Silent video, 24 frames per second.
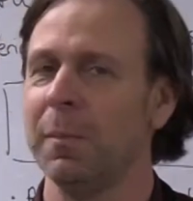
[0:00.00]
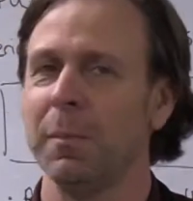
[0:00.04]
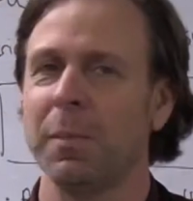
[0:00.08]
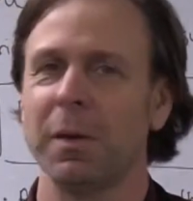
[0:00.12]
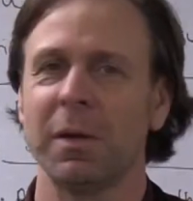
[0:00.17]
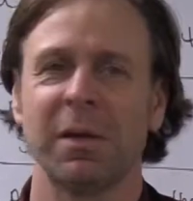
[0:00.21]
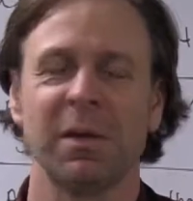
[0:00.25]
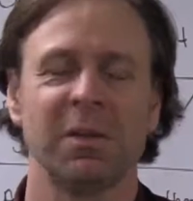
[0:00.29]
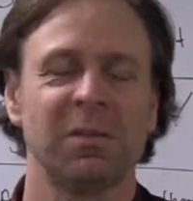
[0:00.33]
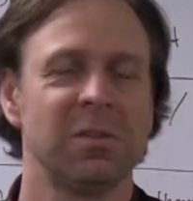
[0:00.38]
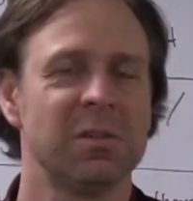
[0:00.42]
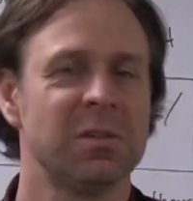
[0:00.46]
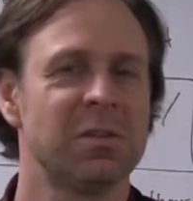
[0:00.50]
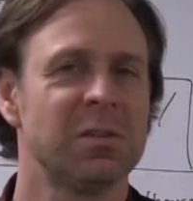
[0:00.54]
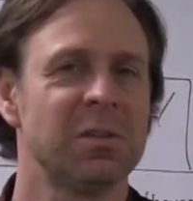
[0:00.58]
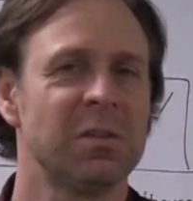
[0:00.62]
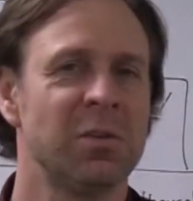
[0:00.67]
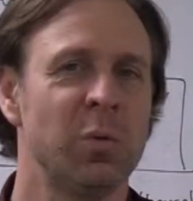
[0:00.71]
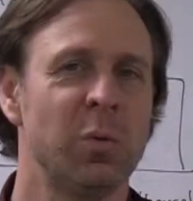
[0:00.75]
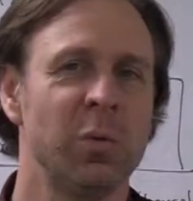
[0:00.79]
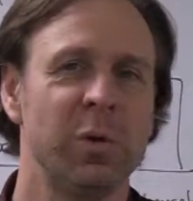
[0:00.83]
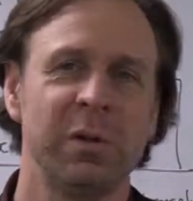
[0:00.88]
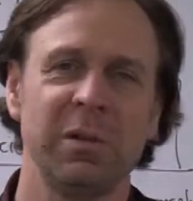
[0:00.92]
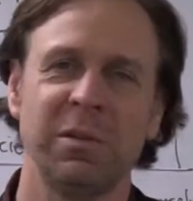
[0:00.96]
because it's
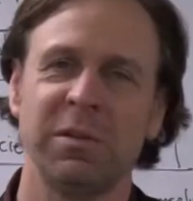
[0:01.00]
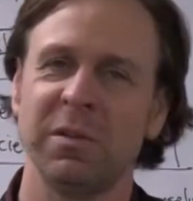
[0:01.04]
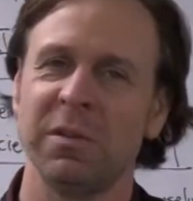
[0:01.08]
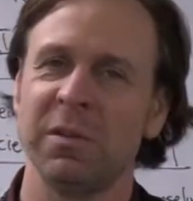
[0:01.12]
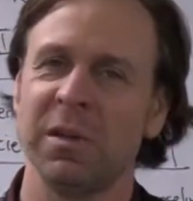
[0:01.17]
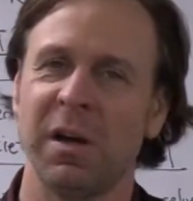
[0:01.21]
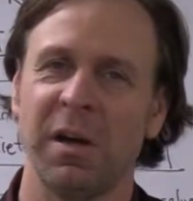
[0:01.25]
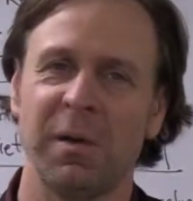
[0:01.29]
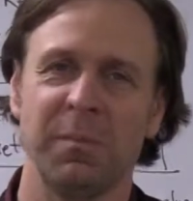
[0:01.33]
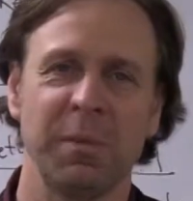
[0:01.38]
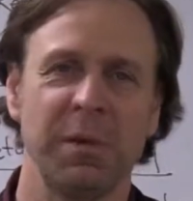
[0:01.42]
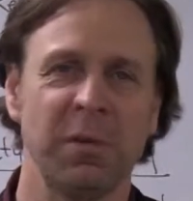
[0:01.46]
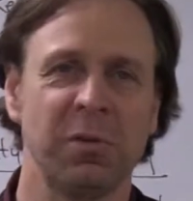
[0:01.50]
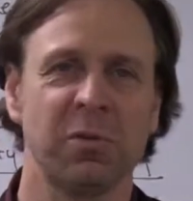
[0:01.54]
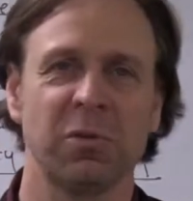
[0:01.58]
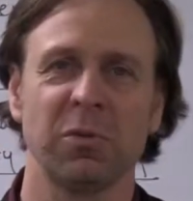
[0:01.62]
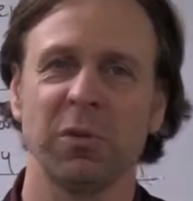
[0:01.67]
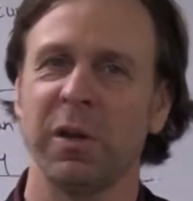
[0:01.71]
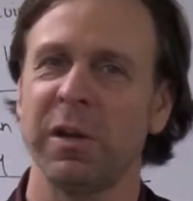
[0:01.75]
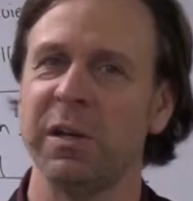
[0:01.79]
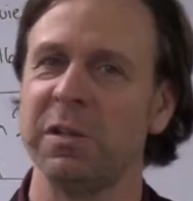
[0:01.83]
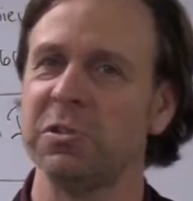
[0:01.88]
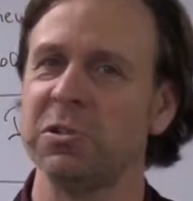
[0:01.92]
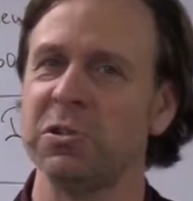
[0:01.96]
going to not be
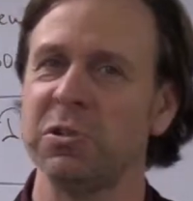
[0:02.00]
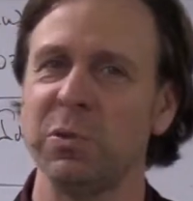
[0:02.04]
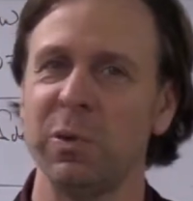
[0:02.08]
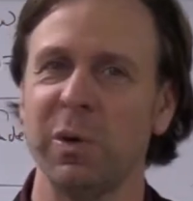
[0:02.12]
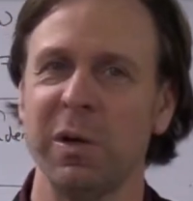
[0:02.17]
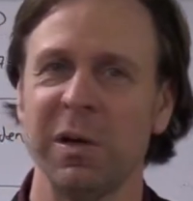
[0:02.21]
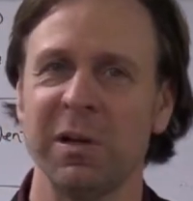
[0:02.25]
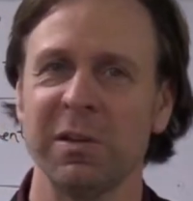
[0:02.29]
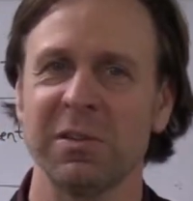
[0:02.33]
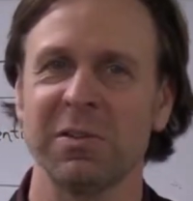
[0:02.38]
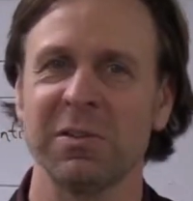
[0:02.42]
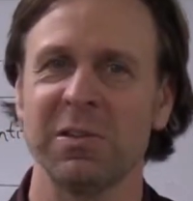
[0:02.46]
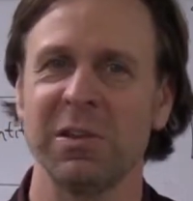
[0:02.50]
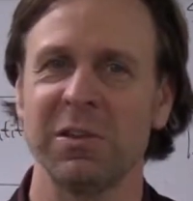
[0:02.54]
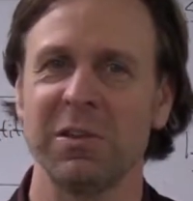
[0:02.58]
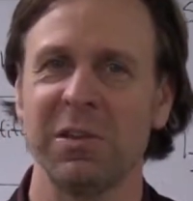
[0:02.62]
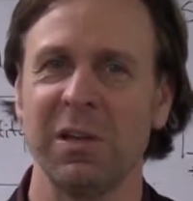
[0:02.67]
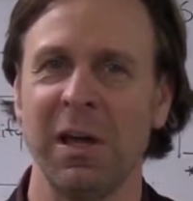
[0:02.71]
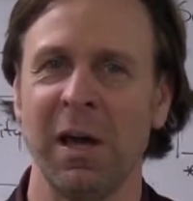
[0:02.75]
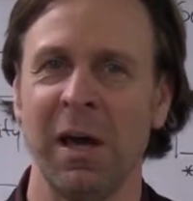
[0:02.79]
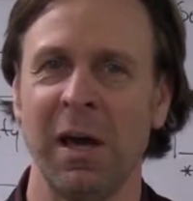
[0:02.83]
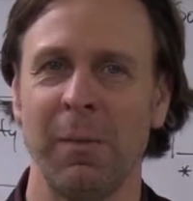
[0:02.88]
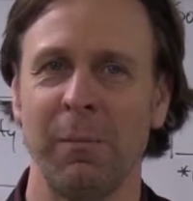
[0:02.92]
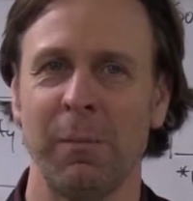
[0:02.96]
strange to us that
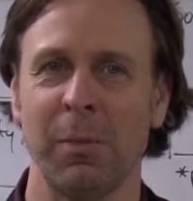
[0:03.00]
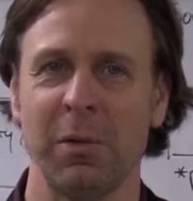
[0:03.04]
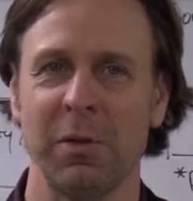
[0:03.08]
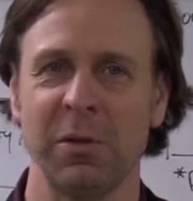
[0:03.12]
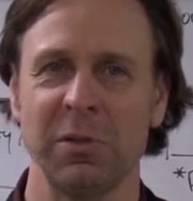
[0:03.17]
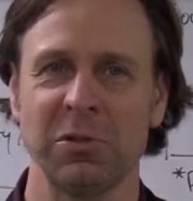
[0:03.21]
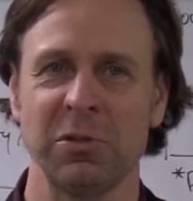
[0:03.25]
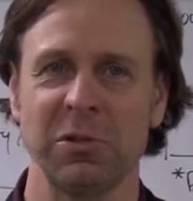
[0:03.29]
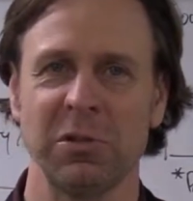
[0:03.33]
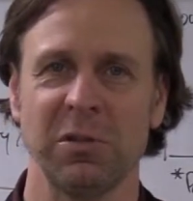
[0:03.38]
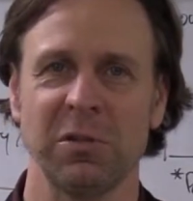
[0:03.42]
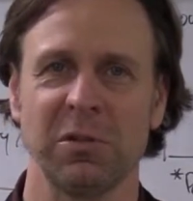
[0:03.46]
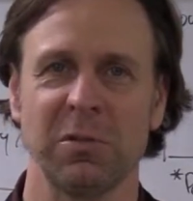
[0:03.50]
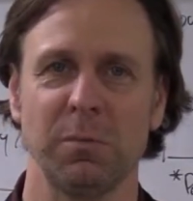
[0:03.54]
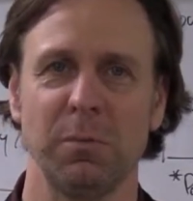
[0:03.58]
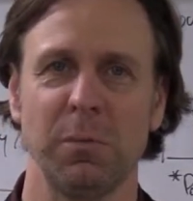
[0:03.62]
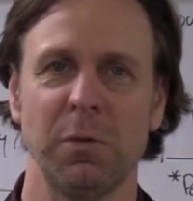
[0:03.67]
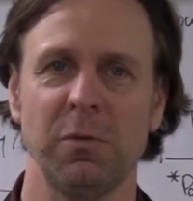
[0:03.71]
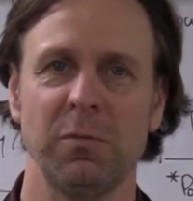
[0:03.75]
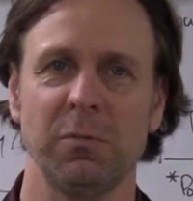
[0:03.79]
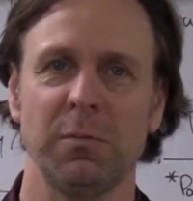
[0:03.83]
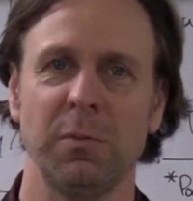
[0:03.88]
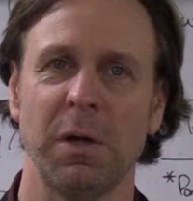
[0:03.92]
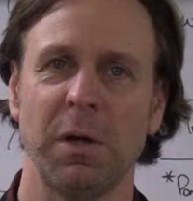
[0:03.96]
the abolitionist
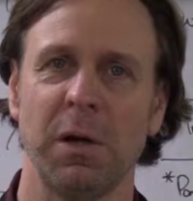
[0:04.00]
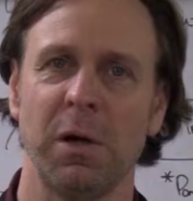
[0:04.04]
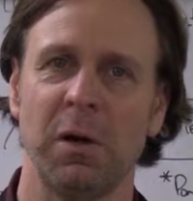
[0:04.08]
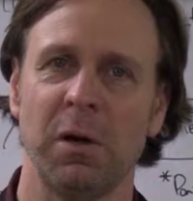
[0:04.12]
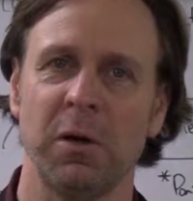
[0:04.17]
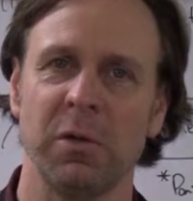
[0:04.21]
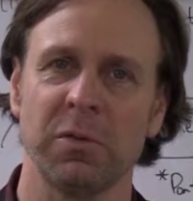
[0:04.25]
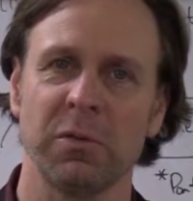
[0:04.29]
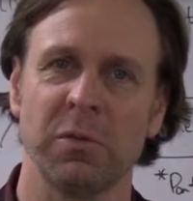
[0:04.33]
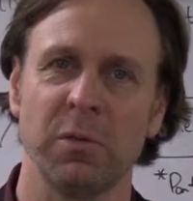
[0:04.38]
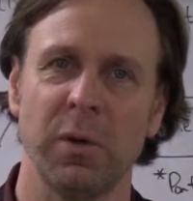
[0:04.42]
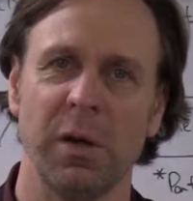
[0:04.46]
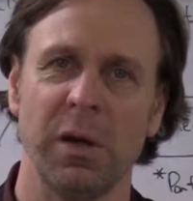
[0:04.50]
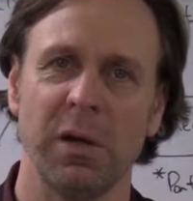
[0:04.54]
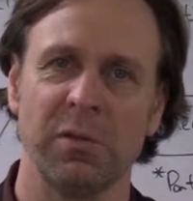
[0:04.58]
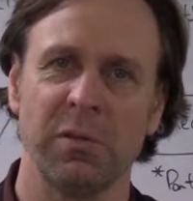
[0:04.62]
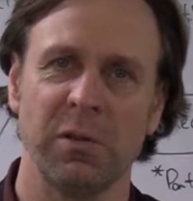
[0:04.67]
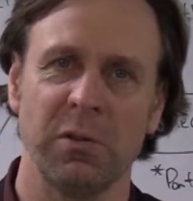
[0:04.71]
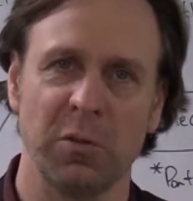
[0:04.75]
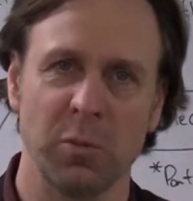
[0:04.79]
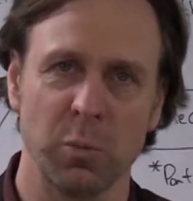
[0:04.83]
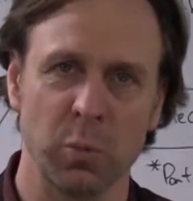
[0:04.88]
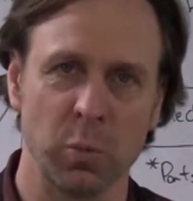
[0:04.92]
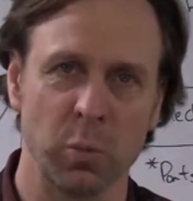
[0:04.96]
movement also has
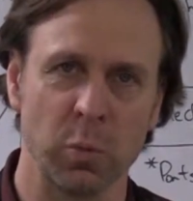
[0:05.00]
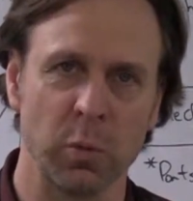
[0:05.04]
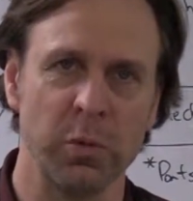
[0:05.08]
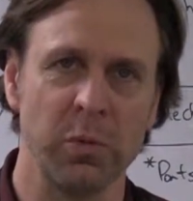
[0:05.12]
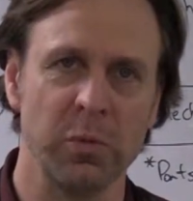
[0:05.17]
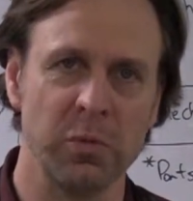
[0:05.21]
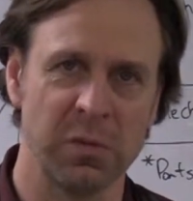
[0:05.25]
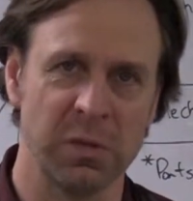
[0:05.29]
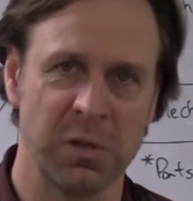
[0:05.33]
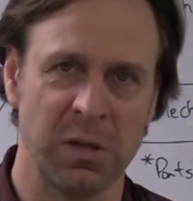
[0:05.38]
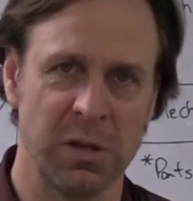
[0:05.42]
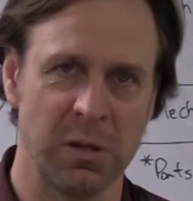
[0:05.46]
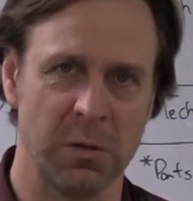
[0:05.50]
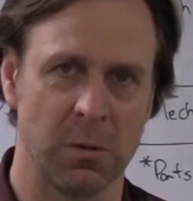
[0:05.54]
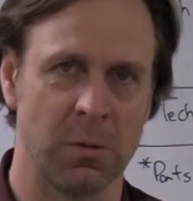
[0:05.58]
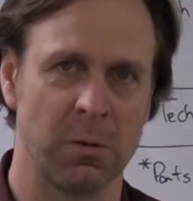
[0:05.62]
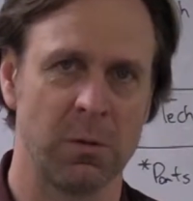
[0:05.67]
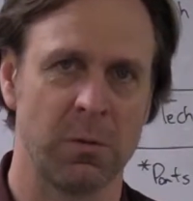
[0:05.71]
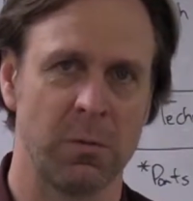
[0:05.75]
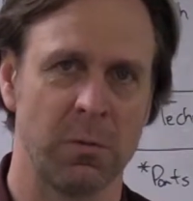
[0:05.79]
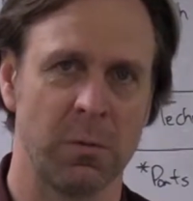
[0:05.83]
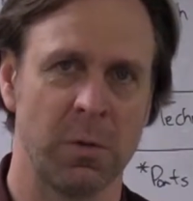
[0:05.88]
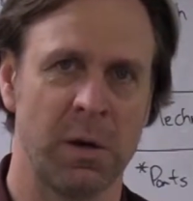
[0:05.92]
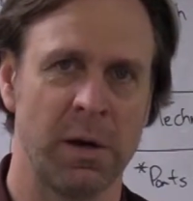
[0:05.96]
its roots here,
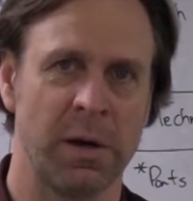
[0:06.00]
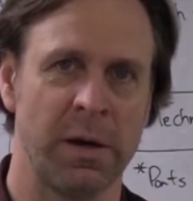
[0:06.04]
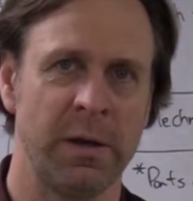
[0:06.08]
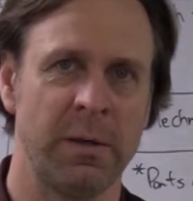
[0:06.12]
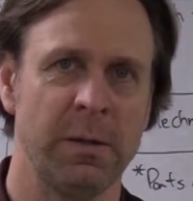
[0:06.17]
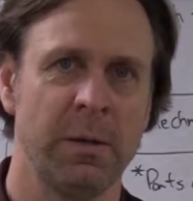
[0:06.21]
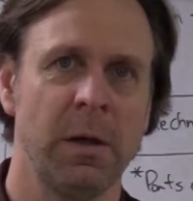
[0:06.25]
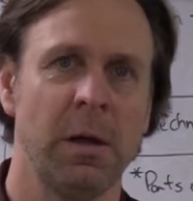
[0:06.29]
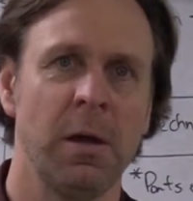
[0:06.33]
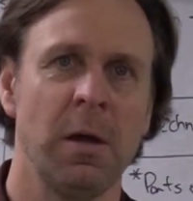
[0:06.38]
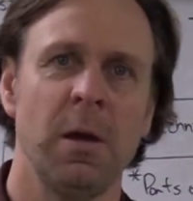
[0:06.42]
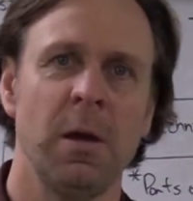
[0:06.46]
right?